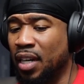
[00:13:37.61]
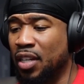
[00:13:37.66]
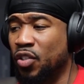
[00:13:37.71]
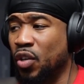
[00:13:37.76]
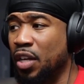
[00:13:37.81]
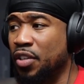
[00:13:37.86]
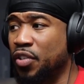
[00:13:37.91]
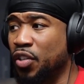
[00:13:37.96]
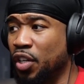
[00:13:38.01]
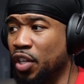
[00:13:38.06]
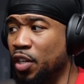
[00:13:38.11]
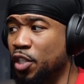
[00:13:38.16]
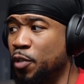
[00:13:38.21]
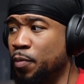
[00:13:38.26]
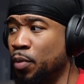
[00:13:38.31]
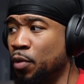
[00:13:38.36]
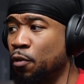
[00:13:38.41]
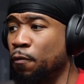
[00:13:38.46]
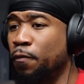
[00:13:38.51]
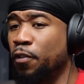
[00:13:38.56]
So I took a
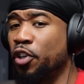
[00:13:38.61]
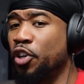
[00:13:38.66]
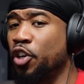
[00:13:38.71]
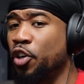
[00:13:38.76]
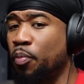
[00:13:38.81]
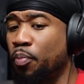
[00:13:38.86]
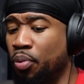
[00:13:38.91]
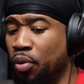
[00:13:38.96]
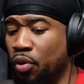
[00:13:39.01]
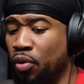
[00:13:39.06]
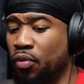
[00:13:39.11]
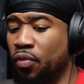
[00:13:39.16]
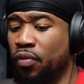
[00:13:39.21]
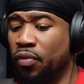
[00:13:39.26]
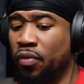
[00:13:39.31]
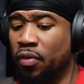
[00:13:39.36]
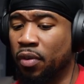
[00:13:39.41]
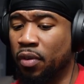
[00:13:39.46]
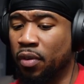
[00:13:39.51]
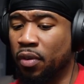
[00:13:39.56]
spoonful of the
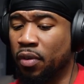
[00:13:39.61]
proof.